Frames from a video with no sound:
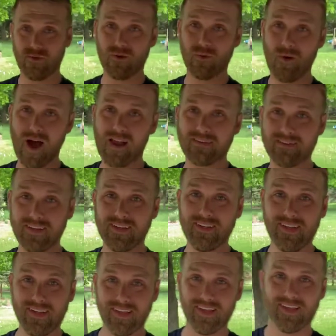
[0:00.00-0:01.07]
for
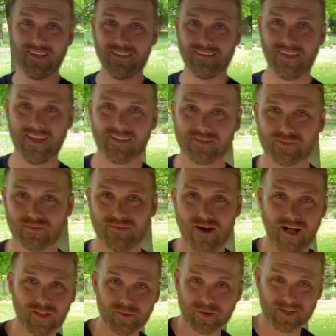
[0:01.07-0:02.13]
watching. Thanks for
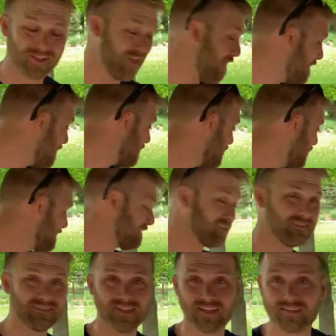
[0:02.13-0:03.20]
following along.
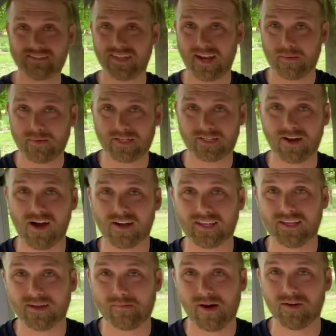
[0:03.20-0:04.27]
Like I said, I've been
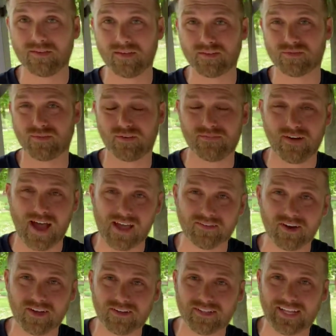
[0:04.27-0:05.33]
talking about this for
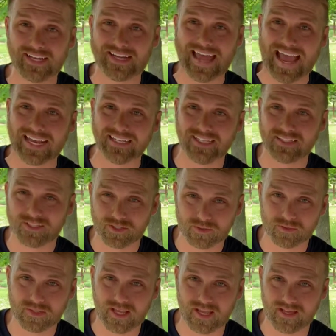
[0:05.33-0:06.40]

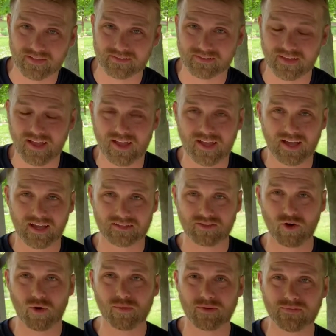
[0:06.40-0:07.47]
592 days.
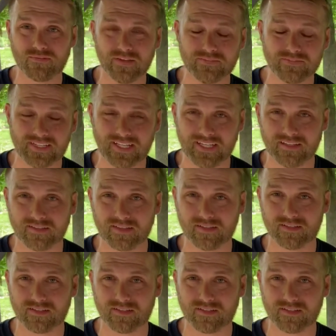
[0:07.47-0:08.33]
October 15th,